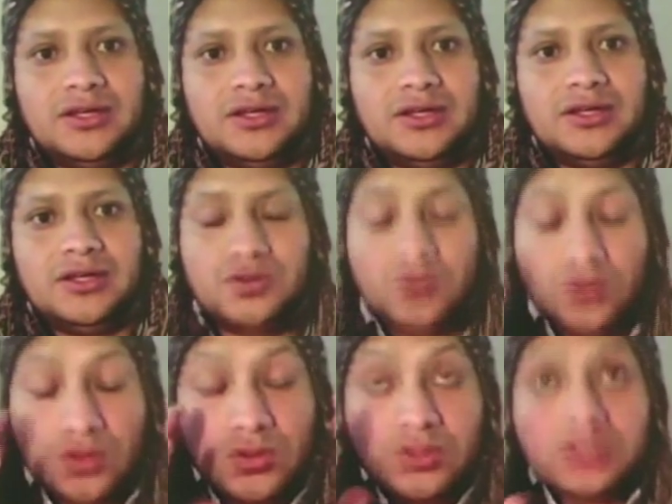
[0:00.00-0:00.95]
So you
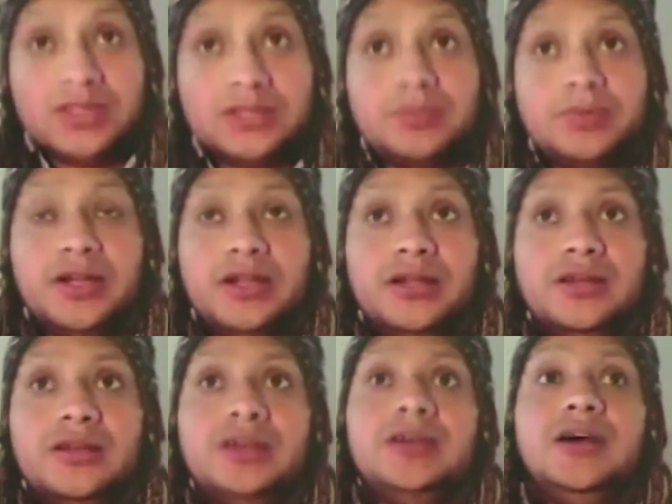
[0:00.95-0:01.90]
look this part
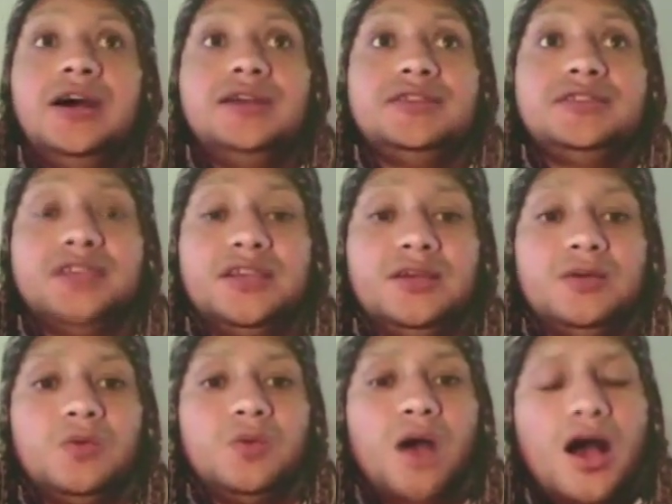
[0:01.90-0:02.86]
and
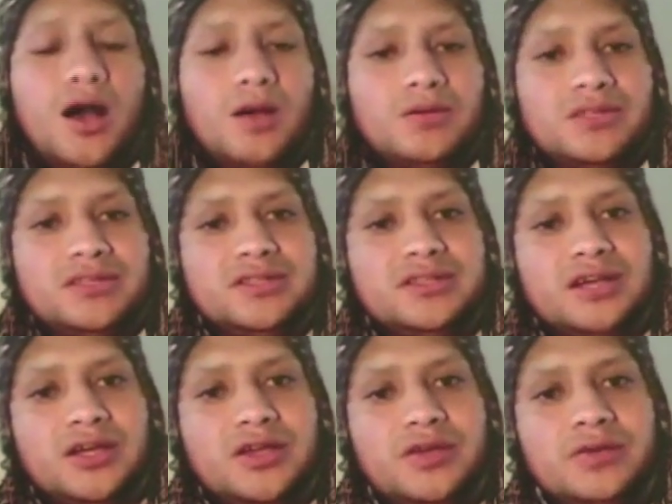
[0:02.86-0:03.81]
say, wow, this is
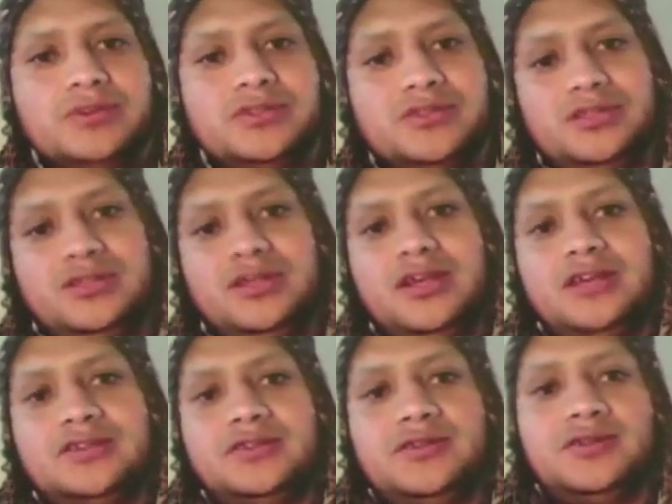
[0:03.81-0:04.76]
a huge
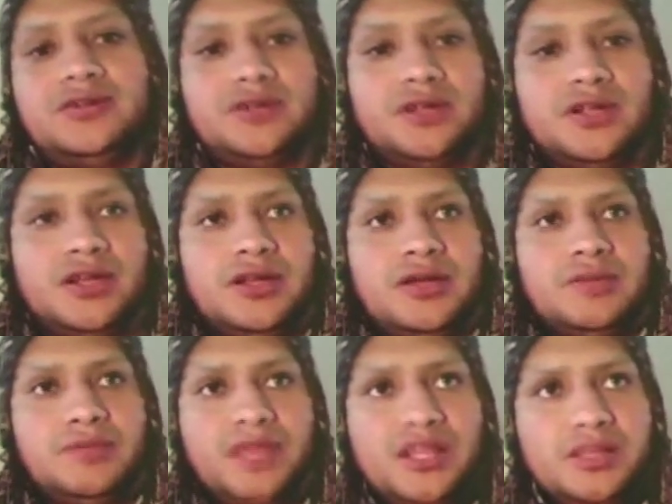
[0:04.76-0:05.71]
disaster.
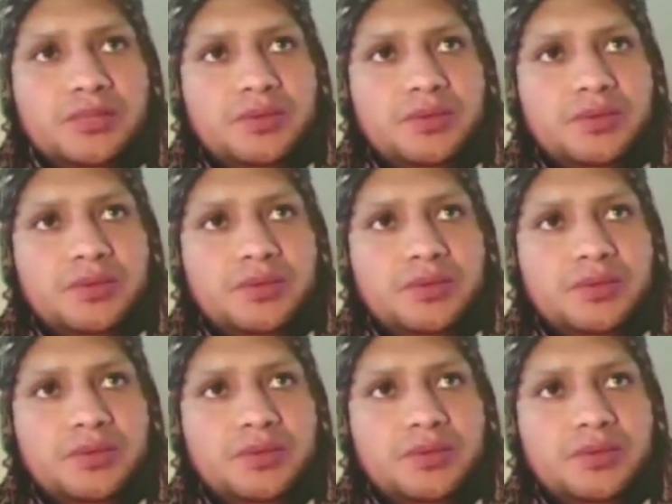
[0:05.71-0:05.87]
Many